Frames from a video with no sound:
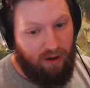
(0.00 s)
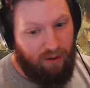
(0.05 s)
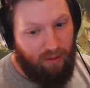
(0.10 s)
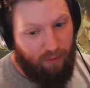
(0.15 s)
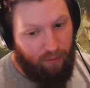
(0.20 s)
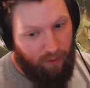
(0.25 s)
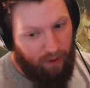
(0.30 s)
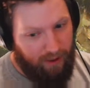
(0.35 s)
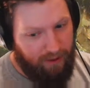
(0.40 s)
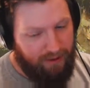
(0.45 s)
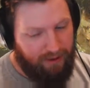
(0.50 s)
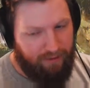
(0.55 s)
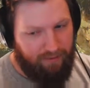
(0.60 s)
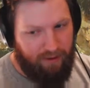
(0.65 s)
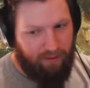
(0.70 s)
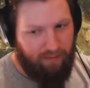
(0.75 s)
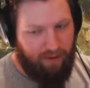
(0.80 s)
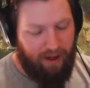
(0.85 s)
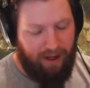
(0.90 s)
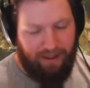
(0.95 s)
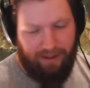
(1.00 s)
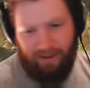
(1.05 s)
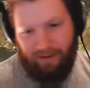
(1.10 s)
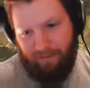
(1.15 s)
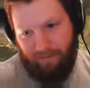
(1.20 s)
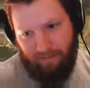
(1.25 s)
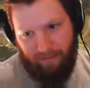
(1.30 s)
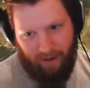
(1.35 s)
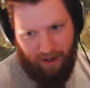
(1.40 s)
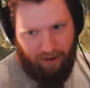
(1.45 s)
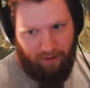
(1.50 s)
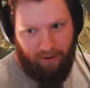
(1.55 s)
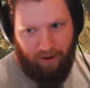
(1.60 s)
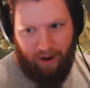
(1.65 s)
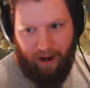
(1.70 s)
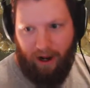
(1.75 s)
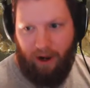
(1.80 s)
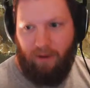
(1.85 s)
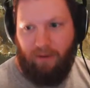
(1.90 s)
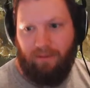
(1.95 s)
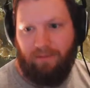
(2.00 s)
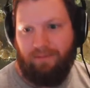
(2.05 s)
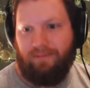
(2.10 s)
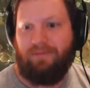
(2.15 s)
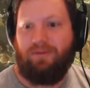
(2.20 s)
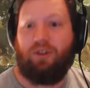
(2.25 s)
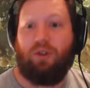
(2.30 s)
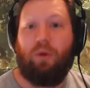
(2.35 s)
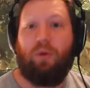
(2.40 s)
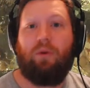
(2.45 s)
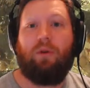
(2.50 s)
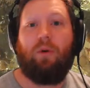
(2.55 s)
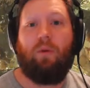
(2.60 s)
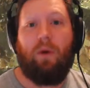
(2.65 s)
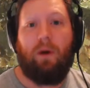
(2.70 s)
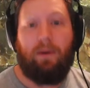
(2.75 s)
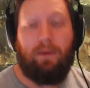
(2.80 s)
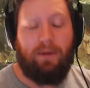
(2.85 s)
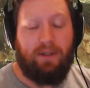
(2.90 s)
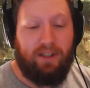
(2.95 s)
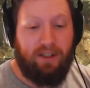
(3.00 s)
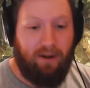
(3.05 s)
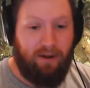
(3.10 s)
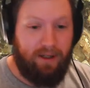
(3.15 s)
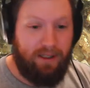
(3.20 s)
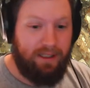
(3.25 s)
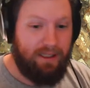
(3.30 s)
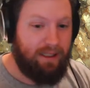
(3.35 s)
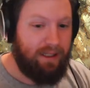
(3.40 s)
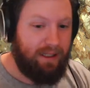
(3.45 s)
relatively fast. I don't know how soon the war will start.